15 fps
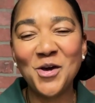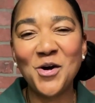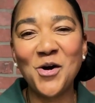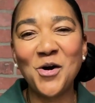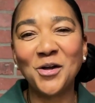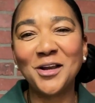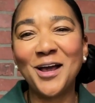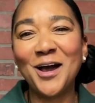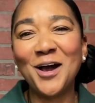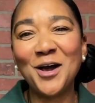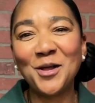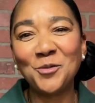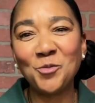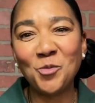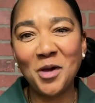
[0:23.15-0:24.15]
on
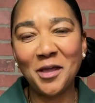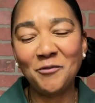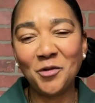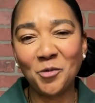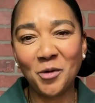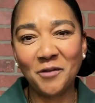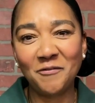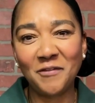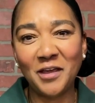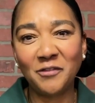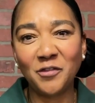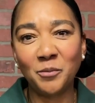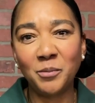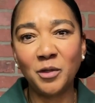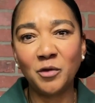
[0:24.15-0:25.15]
unwavering
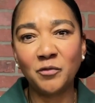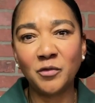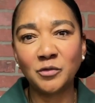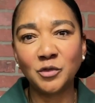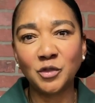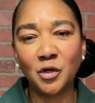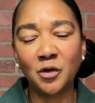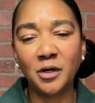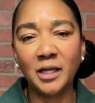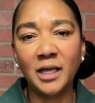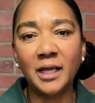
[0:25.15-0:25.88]
faith, a beautiful journey.